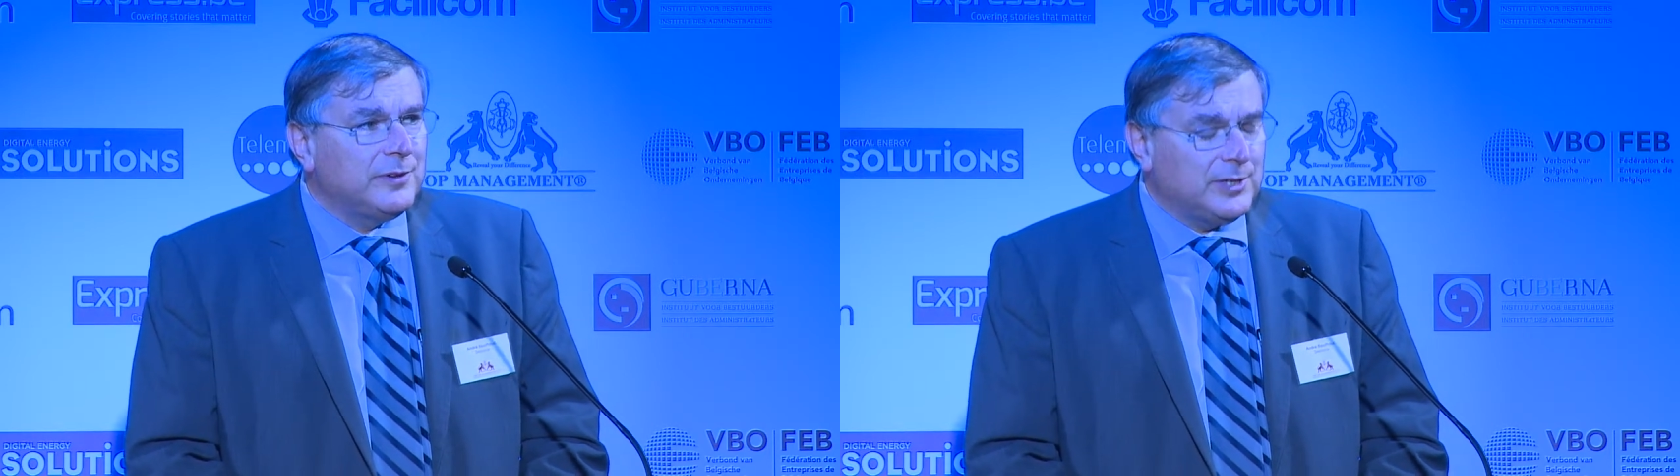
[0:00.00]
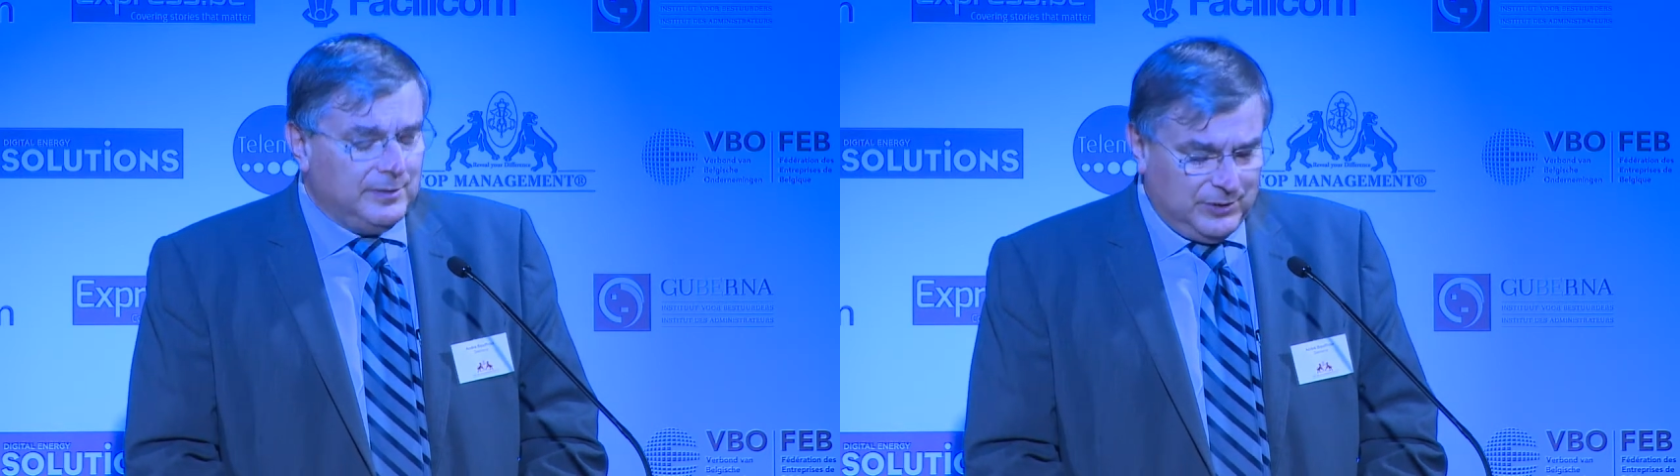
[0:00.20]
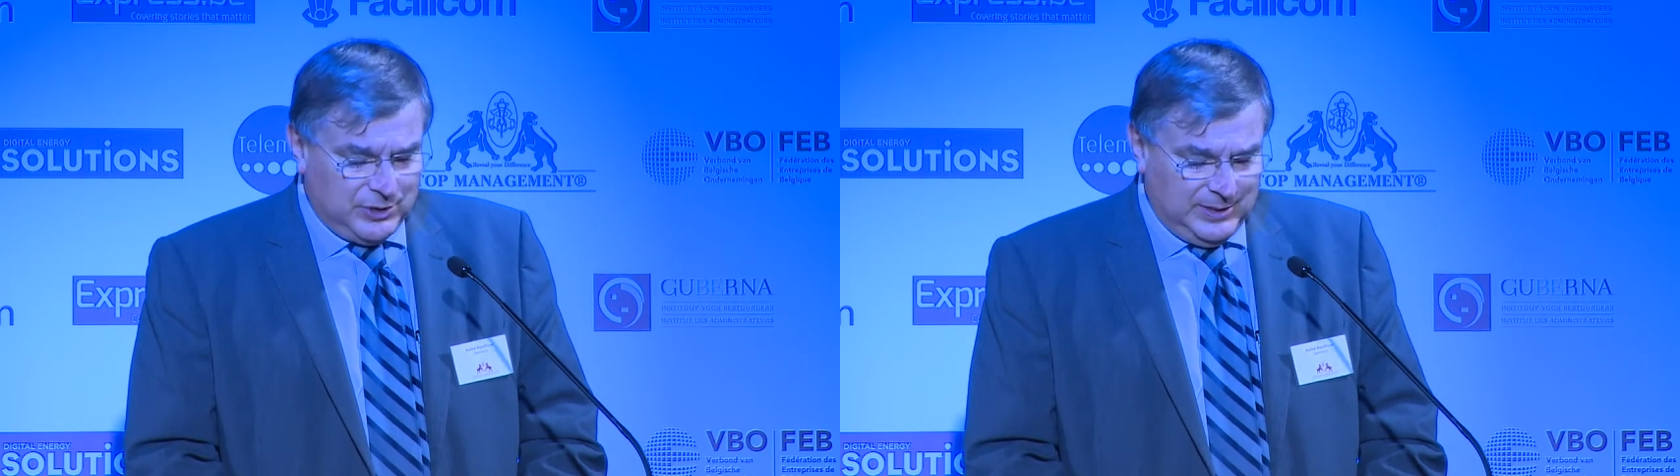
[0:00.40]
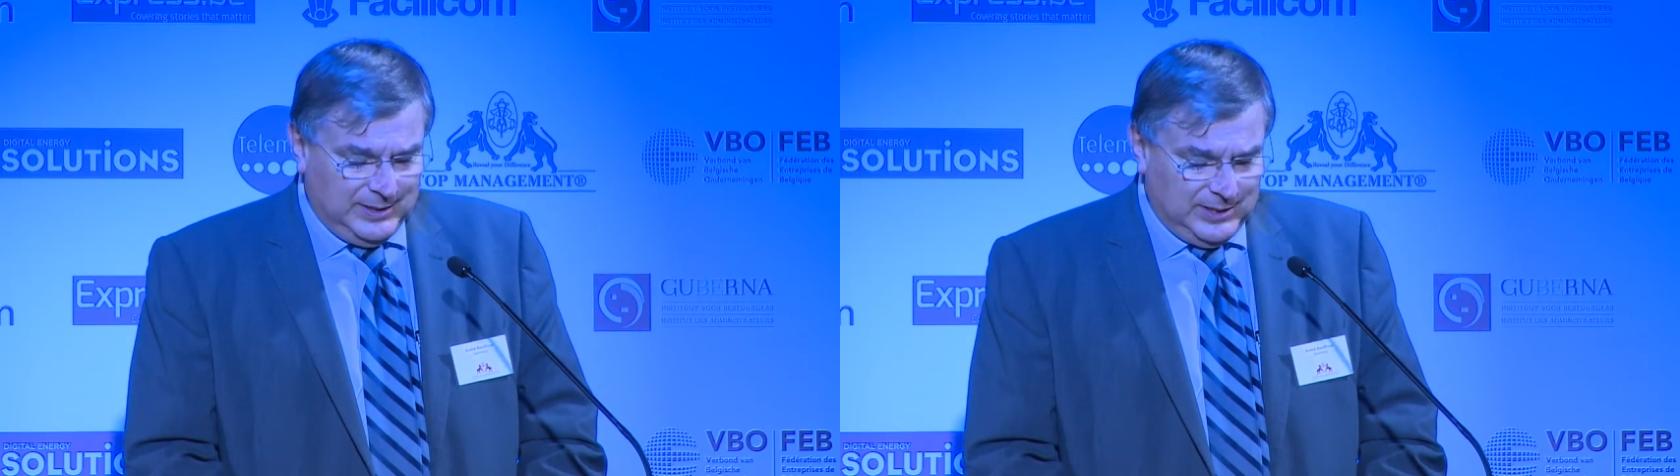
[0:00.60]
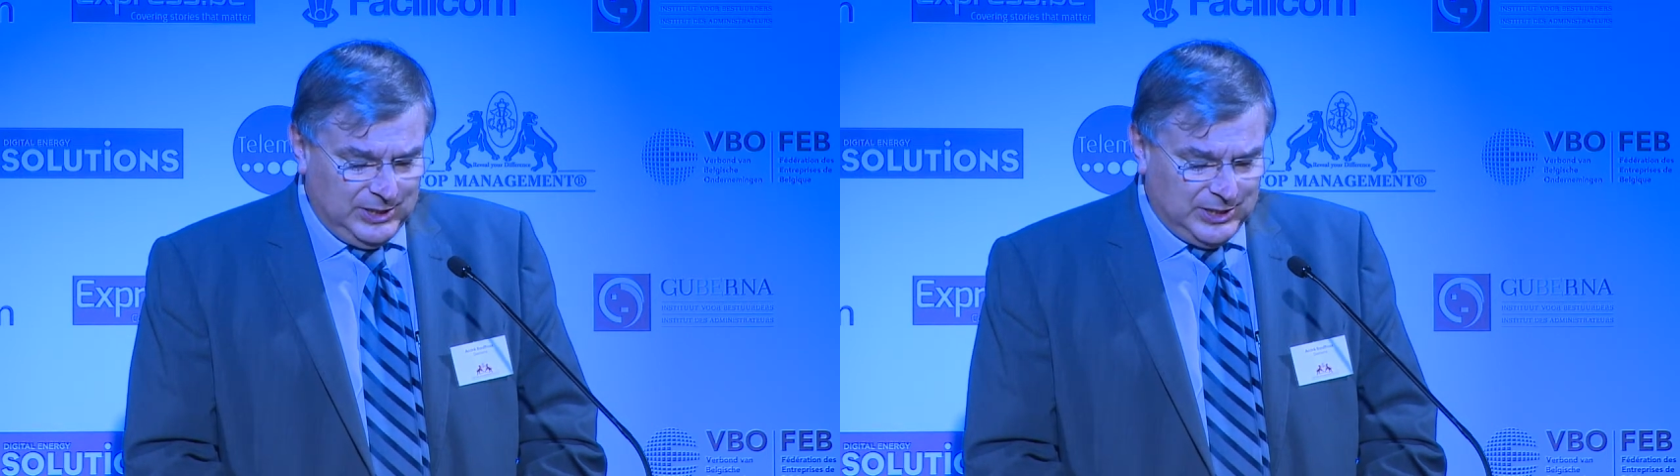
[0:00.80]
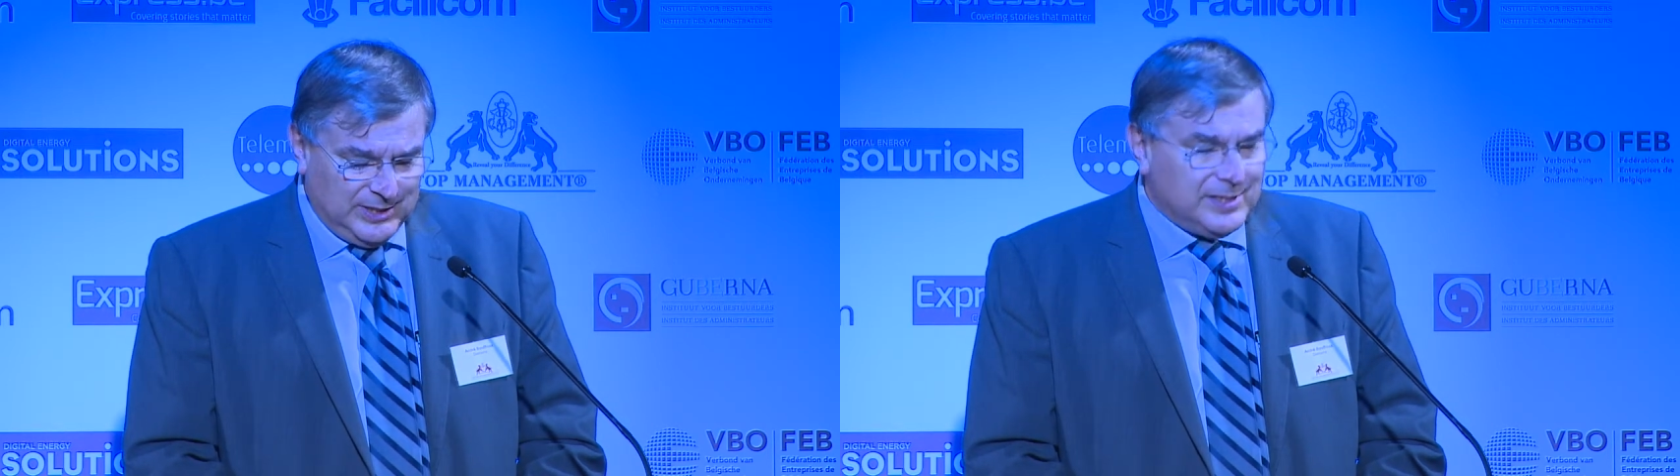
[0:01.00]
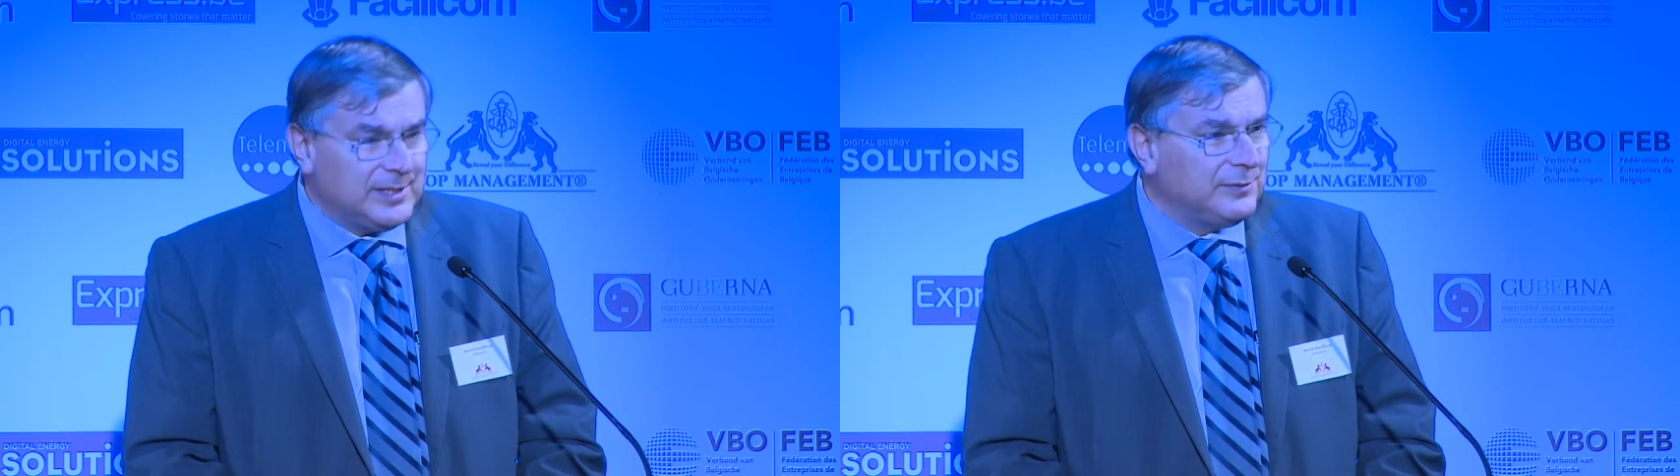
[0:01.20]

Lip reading: artificial intelligence,